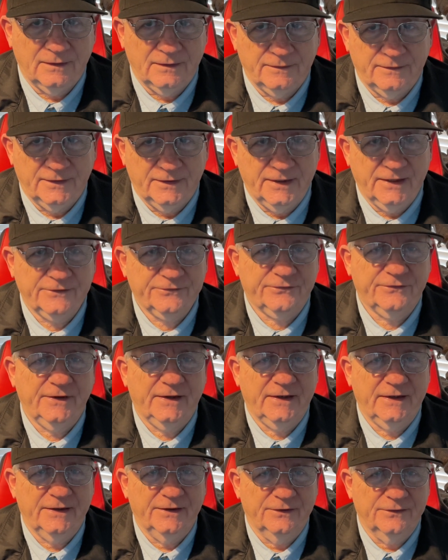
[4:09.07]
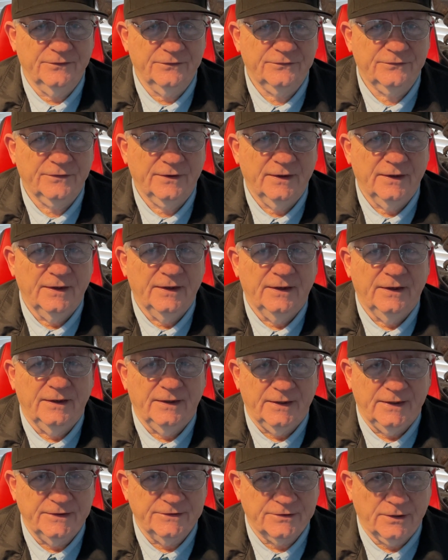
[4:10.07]
next thing is
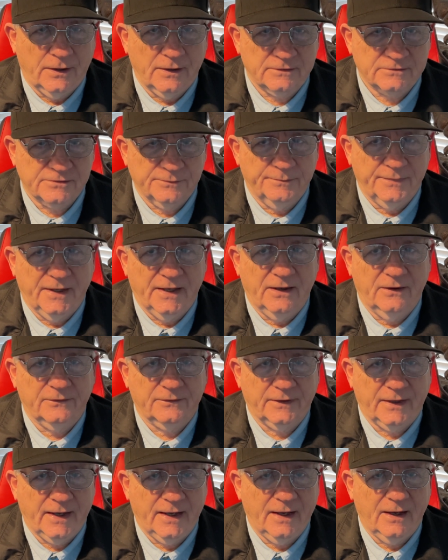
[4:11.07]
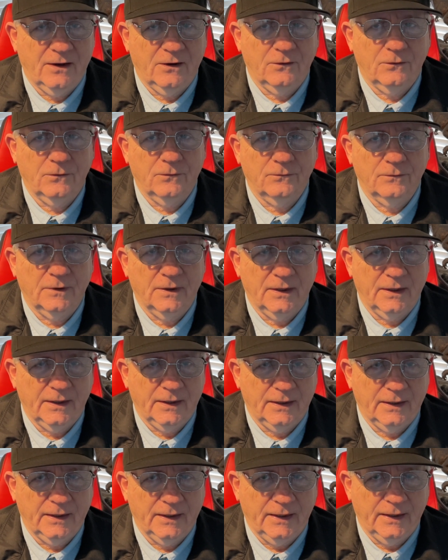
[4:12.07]
he talks about how
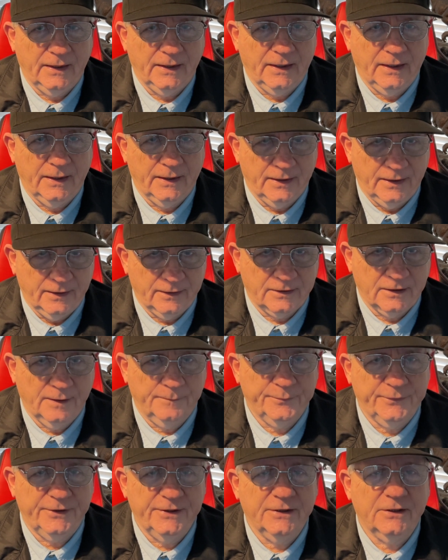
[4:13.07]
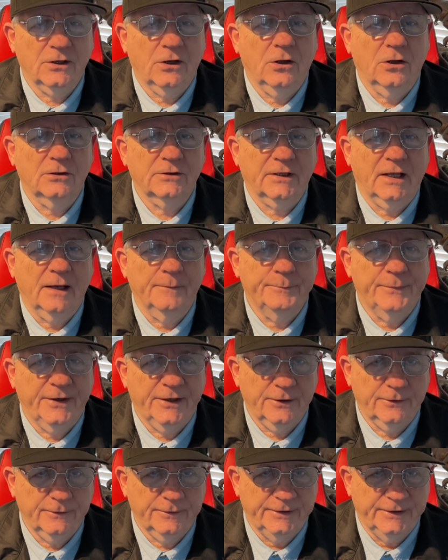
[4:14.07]
a company called
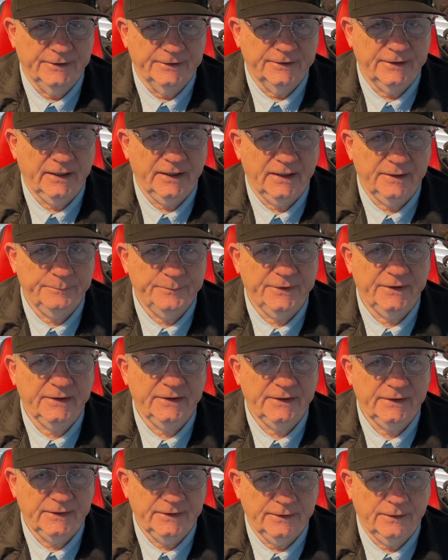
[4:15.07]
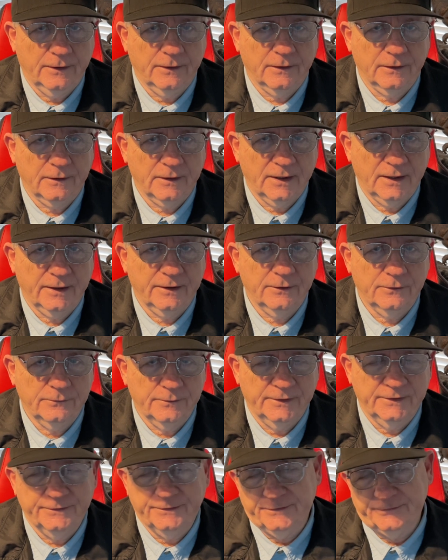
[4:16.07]
Aperion,
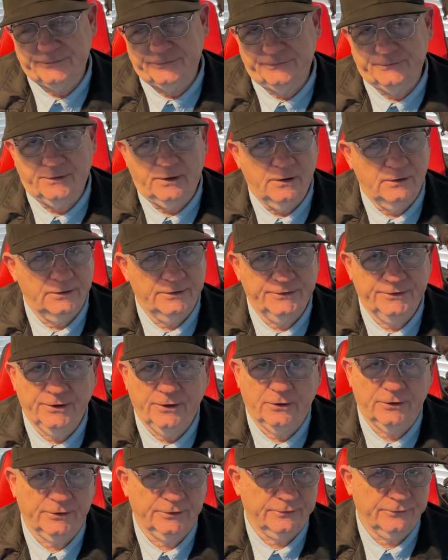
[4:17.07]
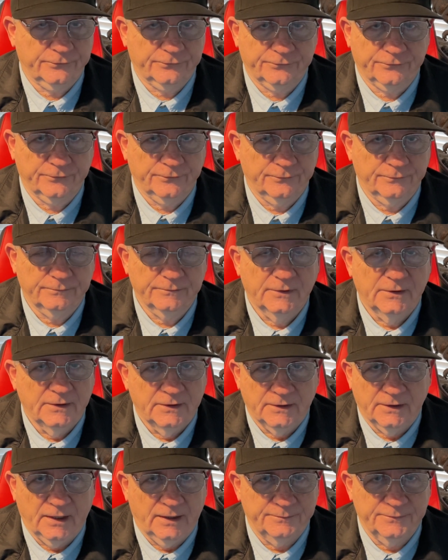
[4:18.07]
A-P-E-R-I-O-N, this is all in the article, so
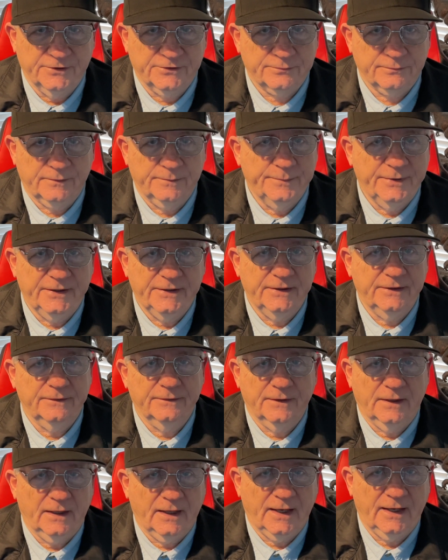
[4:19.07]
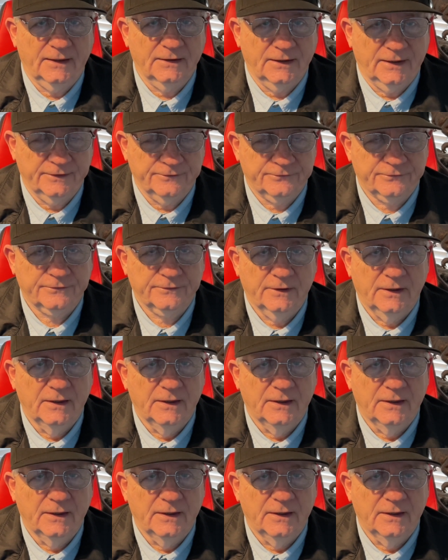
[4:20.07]
I'm just repeating the highlights,